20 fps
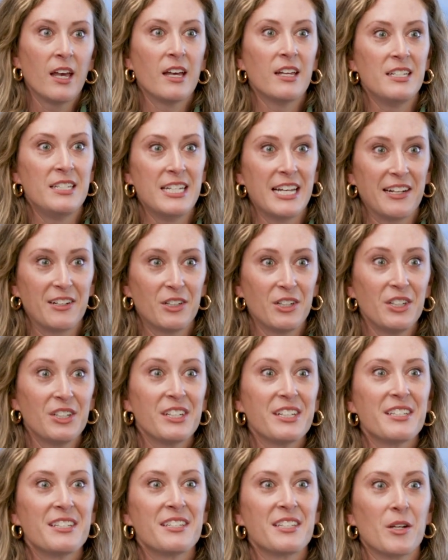A debtor
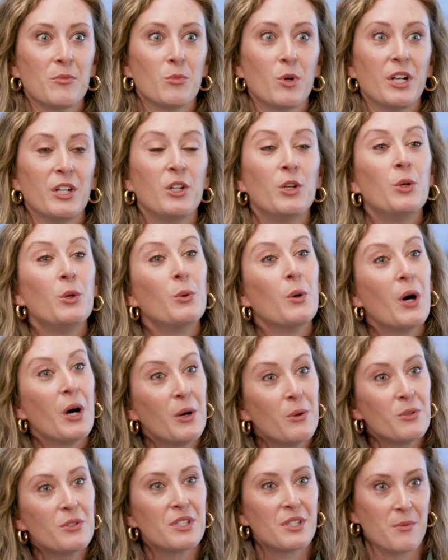is someone who
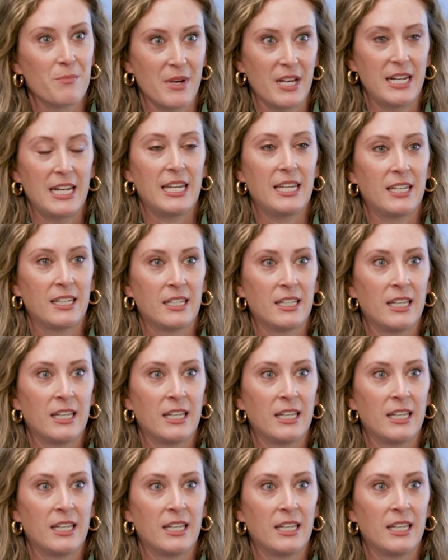owes the money.